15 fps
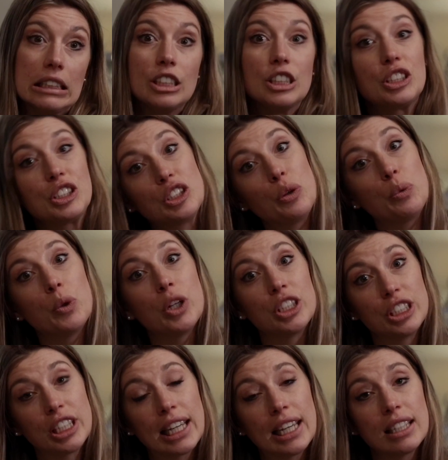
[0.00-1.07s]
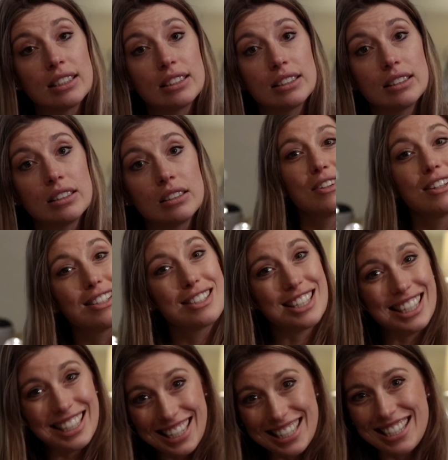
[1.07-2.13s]
just don't watch, I guess.
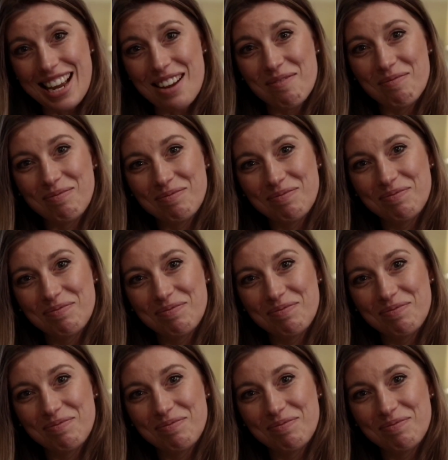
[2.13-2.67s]
See you next time.